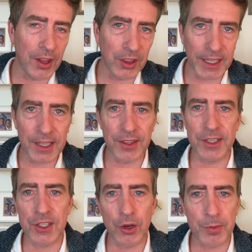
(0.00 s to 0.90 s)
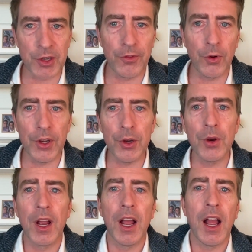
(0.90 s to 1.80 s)
link in the description for you.
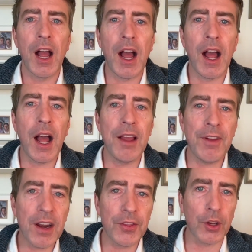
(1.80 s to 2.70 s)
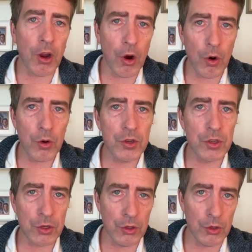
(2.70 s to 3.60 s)
I've added the code
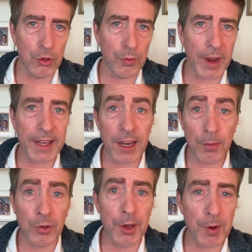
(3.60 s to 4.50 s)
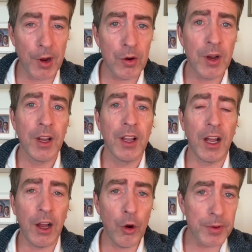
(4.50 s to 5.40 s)
to my GitHub repo,
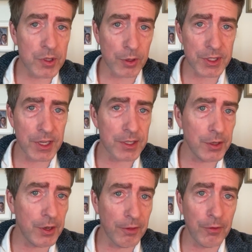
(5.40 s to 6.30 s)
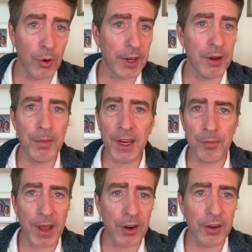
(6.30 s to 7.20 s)
open sourced it so you can fork it and make it
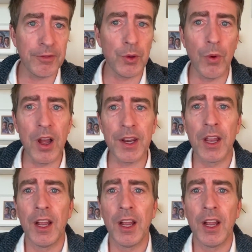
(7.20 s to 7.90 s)
better if you want.